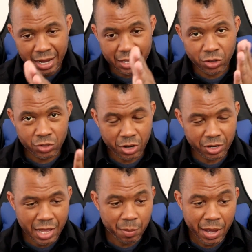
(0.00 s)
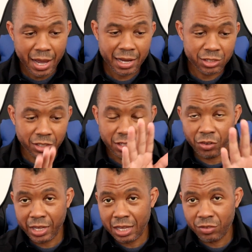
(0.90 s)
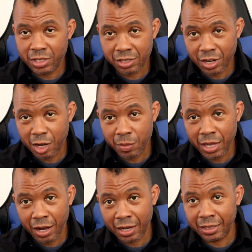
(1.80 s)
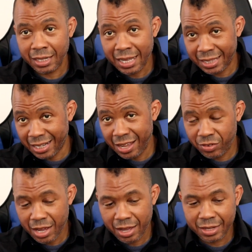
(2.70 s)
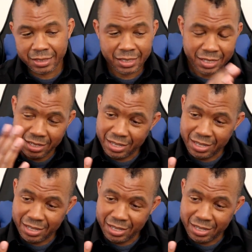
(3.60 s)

and then you turn that page and then your evens are going to be on left hand.